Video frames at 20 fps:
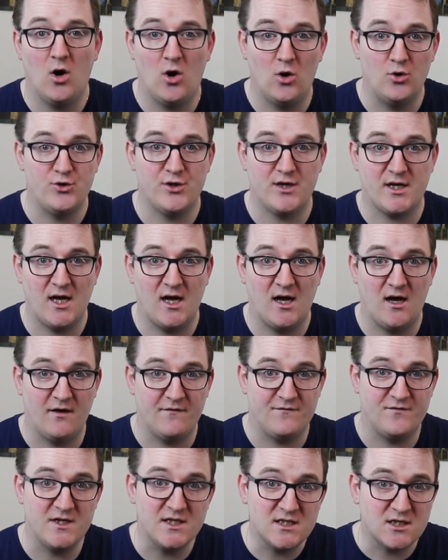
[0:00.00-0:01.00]
Or you can
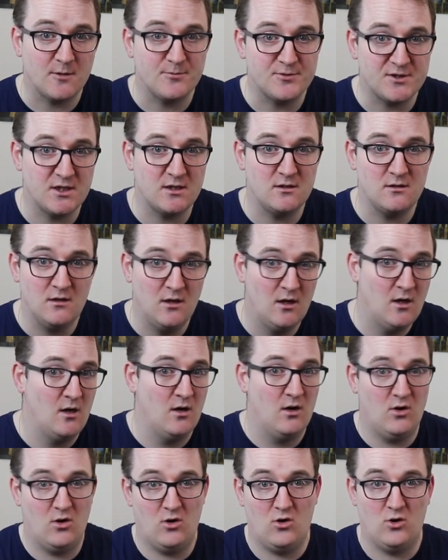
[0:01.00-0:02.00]
have this option,
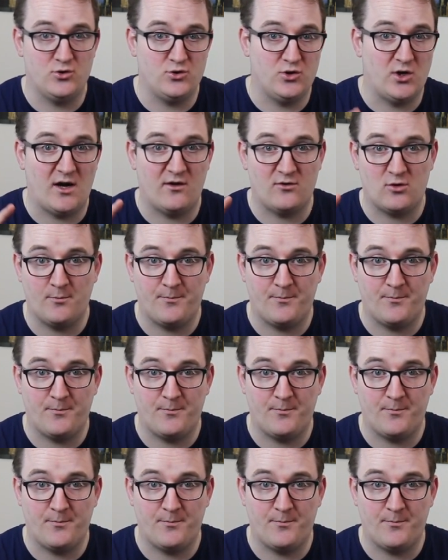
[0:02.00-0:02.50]
or you have